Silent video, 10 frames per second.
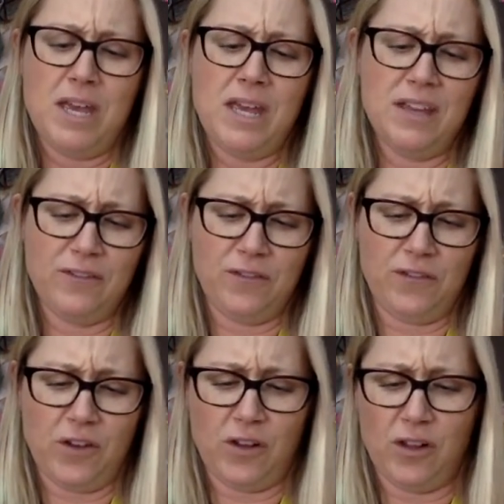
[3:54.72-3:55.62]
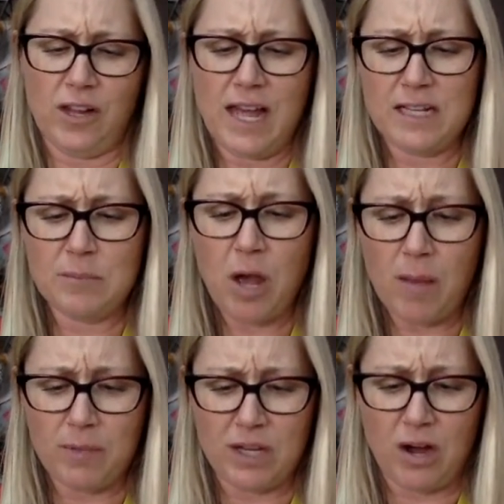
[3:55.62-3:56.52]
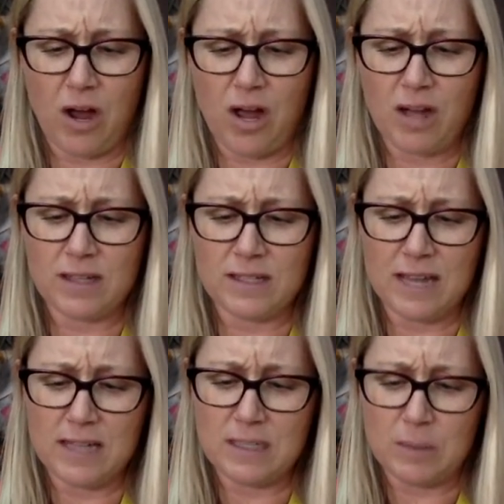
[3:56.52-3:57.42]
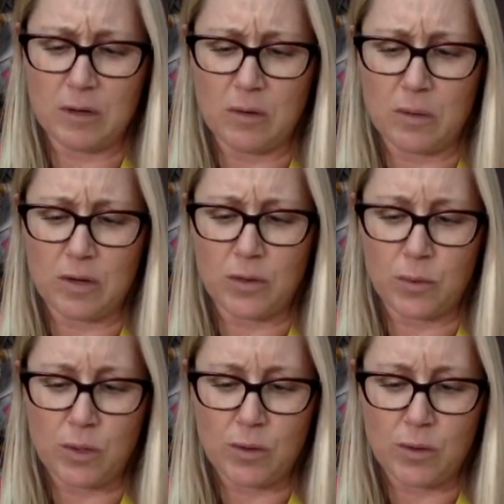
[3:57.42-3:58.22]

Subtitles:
Piffle and poppycock, said Spittleworth,